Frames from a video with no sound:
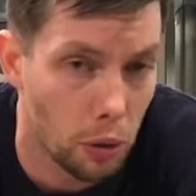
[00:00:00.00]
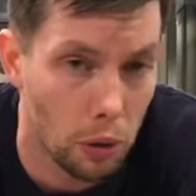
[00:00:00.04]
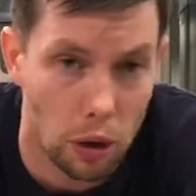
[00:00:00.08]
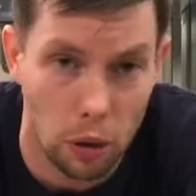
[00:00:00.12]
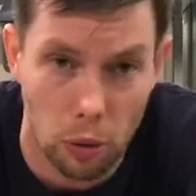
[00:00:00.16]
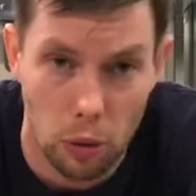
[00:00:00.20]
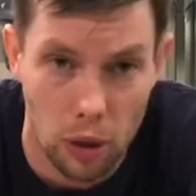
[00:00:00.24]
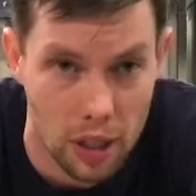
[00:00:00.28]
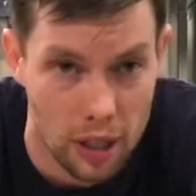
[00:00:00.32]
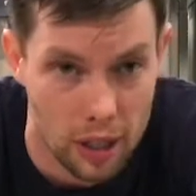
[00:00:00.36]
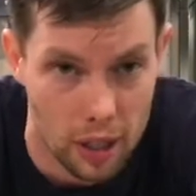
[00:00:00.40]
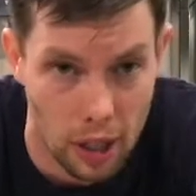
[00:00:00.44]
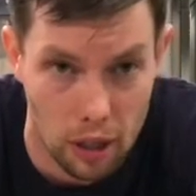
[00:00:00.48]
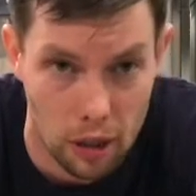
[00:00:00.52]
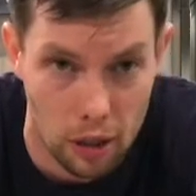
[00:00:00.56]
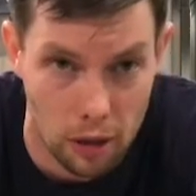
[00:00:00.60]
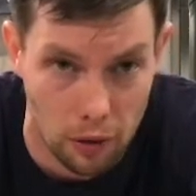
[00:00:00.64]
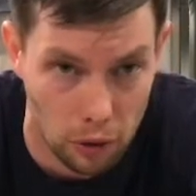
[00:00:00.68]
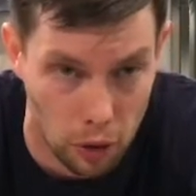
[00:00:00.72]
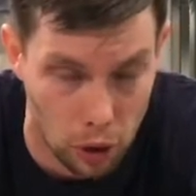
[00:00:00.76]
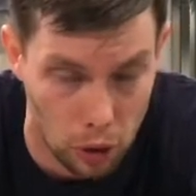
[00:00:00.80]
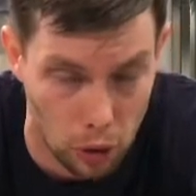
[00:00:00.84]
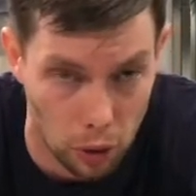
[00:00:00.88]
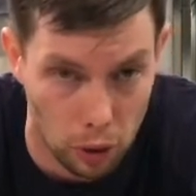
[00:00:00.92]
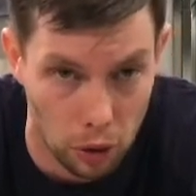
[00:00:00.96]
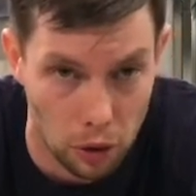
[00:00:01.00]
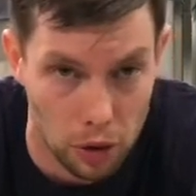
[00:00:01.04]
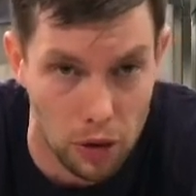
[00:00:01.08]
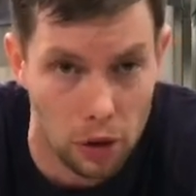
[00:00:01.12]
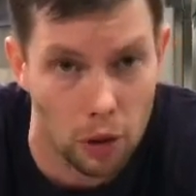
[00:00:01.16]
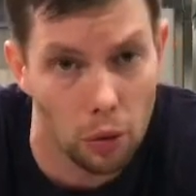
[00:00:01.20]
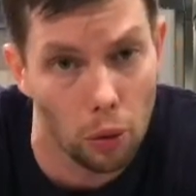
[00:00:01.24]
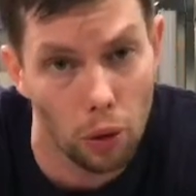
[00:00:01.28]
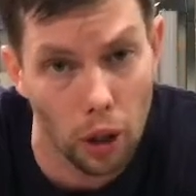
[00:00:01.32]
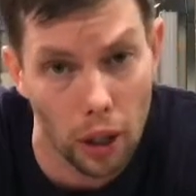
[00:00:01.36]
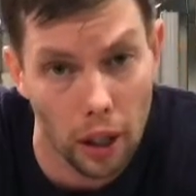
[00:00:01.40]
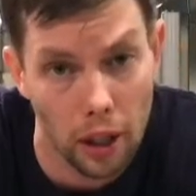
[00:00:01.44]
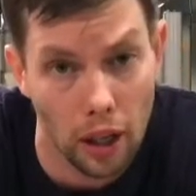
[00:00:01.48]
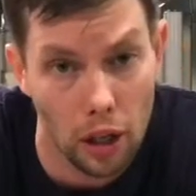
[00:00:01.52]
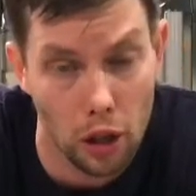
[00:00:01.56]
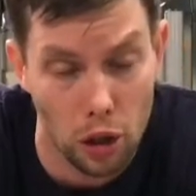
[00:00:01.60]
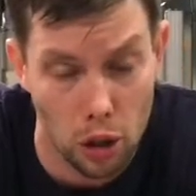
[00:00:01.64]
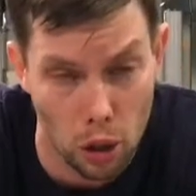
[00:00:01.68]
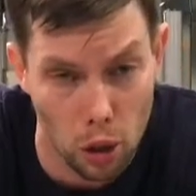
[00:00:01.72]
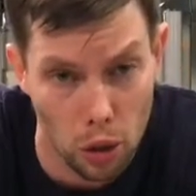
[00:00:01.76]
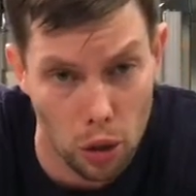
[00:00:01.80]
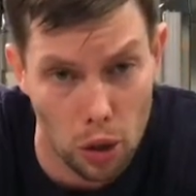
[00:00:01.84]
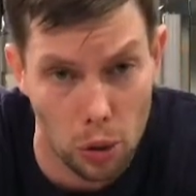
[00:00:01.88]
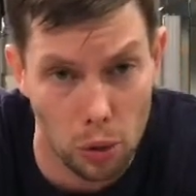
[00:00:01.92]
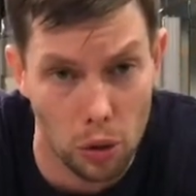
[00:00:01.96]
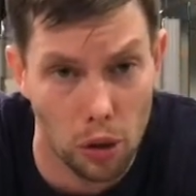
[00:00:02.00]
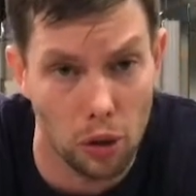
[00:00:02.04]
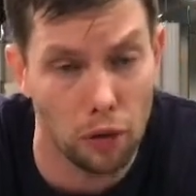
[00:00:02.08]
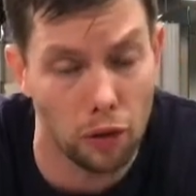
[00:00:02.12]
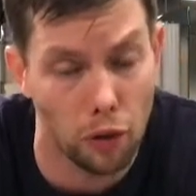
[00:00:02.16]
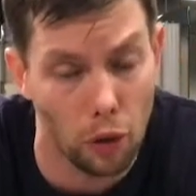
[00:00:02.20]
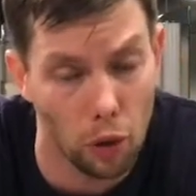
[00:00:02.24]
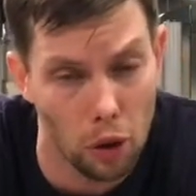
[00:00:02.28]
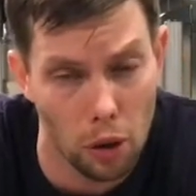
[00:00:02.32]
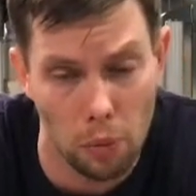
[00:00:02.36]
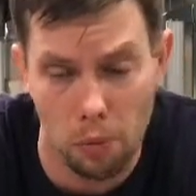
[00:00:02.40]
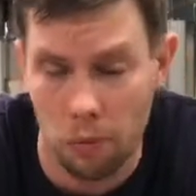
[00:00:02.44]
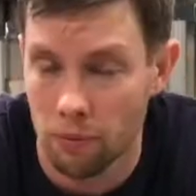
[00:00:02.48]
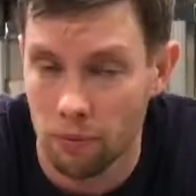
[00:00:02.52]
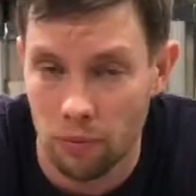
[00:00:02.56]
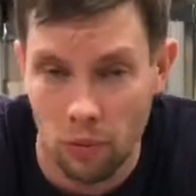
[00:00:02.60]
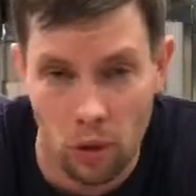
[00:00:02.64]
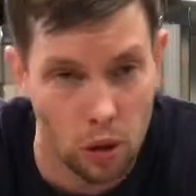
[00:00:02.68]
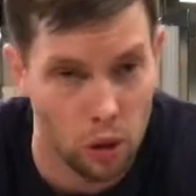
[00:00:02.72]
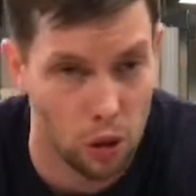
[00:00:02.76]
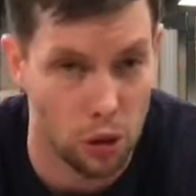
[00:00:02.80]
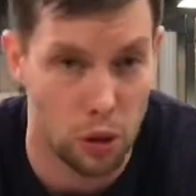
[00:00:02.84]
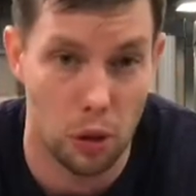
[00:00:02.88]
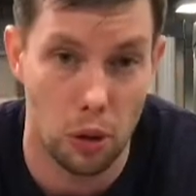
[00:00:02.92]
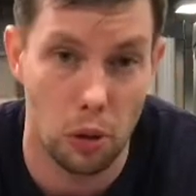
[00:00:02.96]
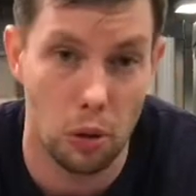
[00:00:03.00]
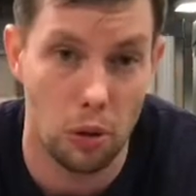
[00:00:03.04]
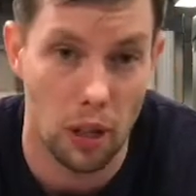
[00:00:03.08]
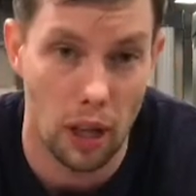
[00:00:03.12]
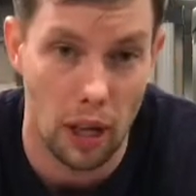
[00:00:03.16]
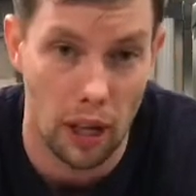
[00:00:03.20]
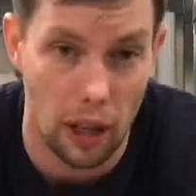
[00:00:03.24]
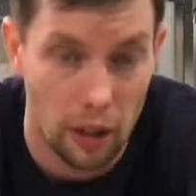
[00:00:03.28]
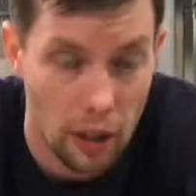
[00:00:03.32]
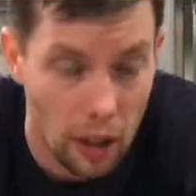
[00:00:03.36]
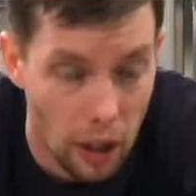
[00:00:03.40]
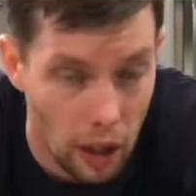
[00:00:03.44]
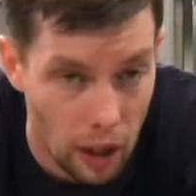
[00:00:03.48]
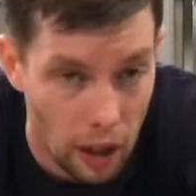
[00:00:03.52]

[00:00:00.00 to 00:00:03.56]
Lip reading: 3 sets of curls the way I showed you with the form, do that.